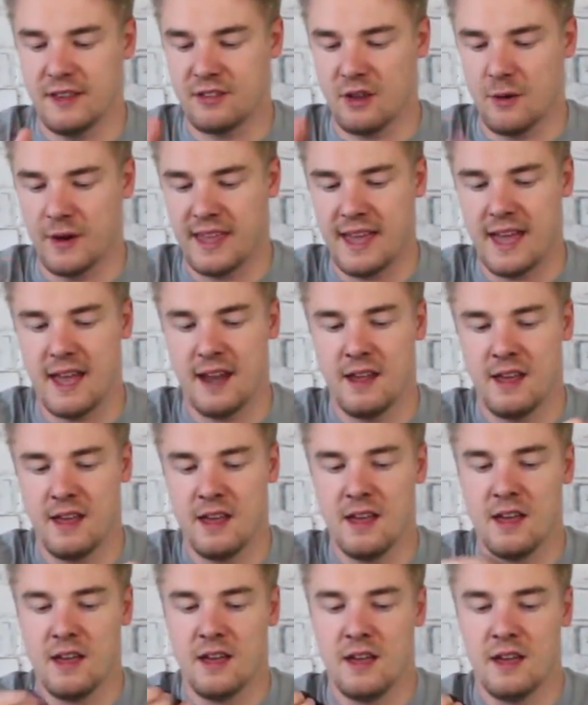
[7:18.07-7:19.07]
So again,
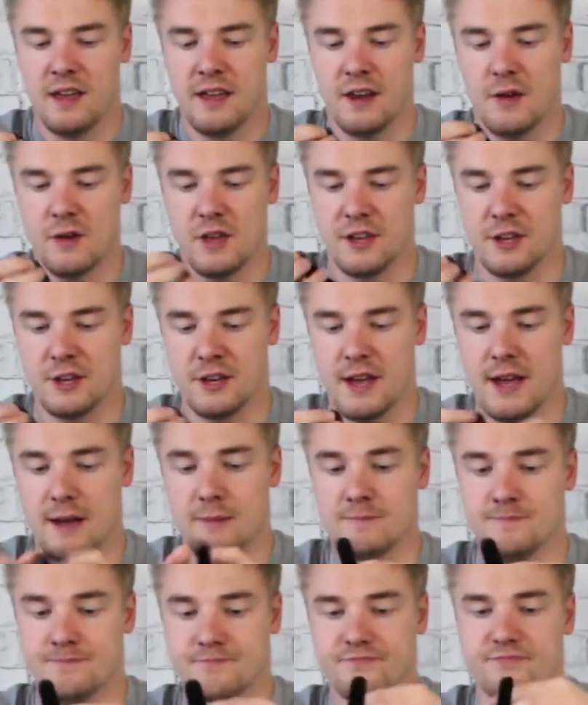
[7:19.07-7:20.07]
you know, you
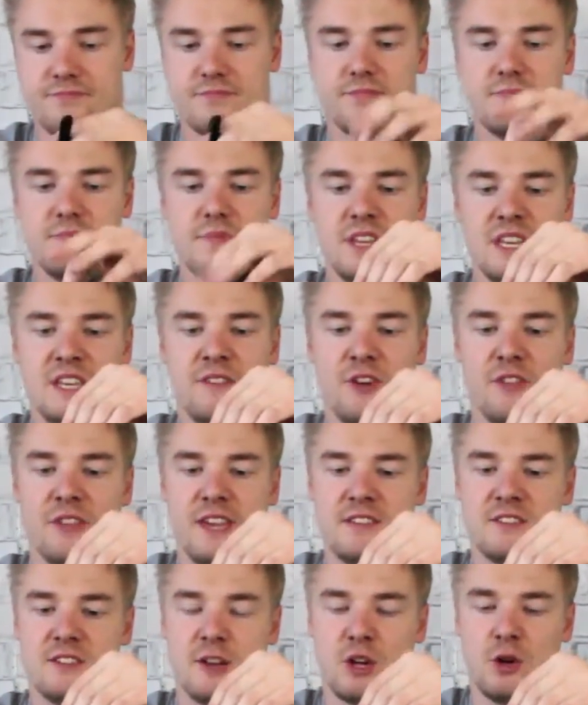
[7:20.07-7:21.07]
can, you've got
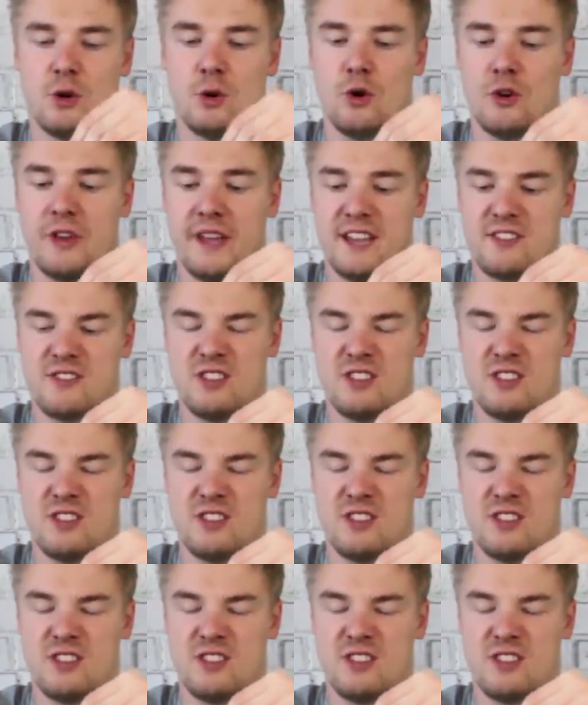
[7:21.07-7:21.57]
these in the cord here.